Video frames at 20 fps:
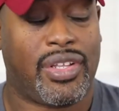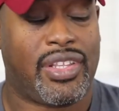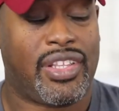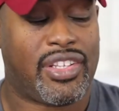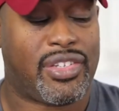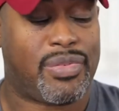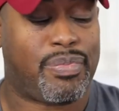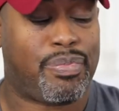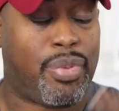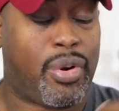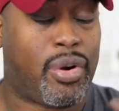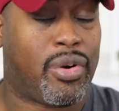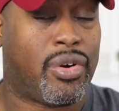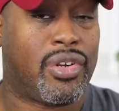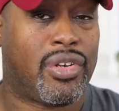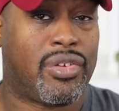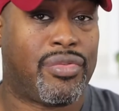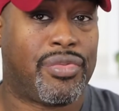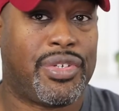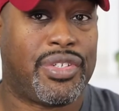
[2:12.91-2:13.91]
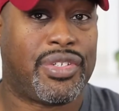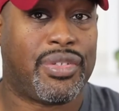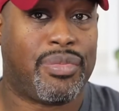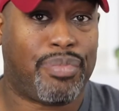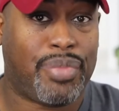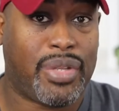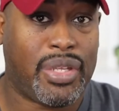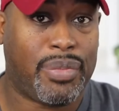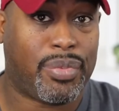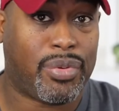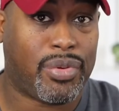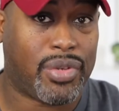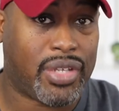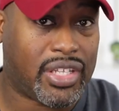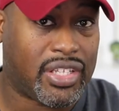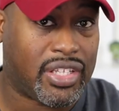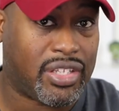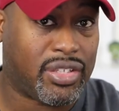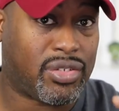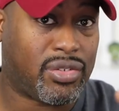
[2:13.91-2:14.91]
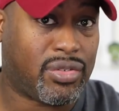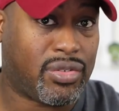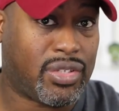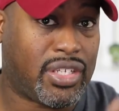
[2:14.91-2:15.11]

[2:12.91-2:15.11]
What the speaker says: and that's part of the reason people get into